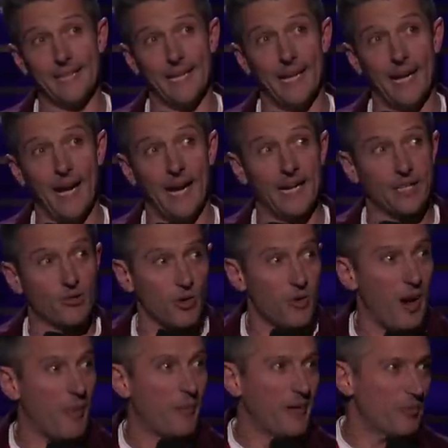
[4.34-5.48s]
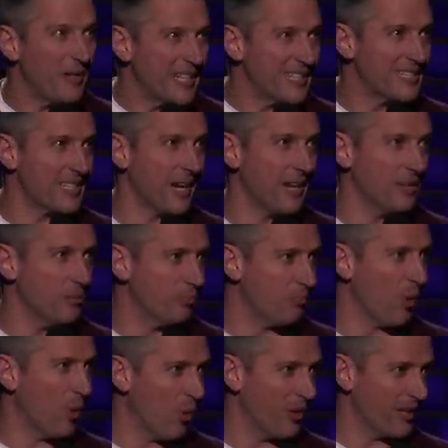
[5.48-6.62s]
uh, I grew up in a really dull,
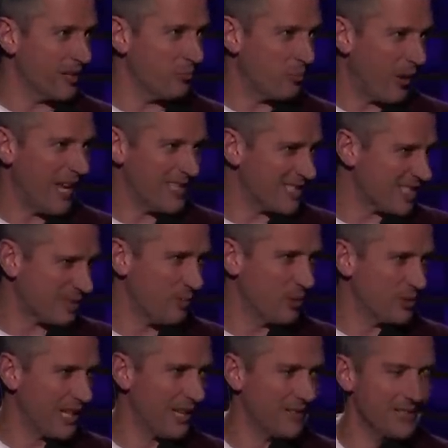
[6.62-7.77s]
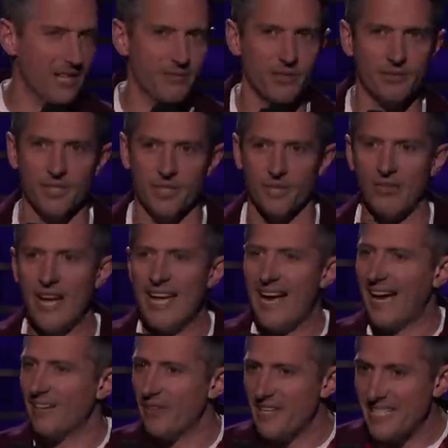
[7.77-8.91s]
boring place, a small town you'd never have heard of.
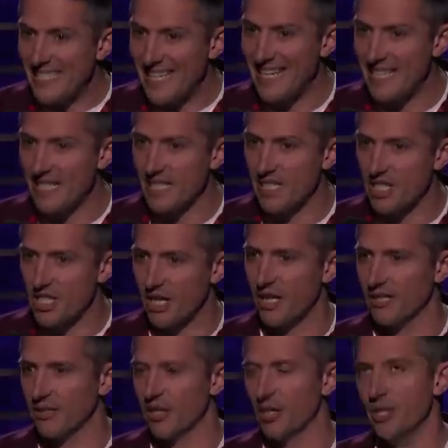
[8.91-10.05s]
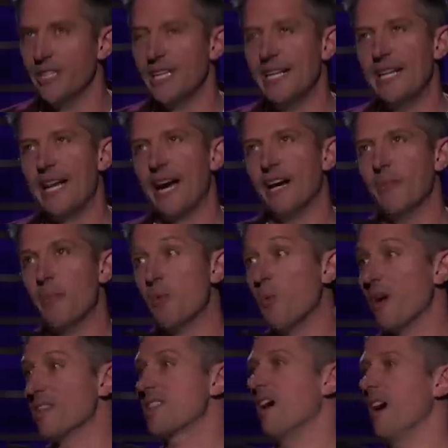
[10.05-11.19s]
I had a very tedious childhood. I remember
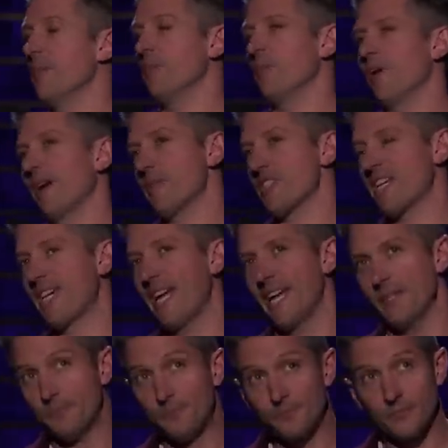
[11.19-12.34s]
one time when I was a kid.